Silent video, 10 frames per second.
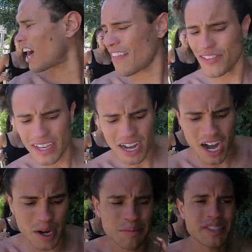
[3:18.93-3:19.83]
I think
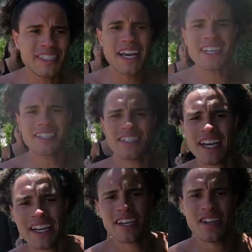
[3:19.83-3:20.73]
I'm
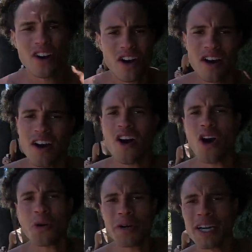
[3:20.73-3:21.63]
designated
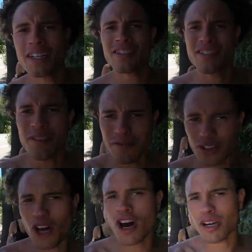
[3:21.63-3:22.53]
always the
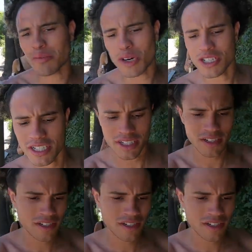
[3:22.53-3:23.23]
vlog person.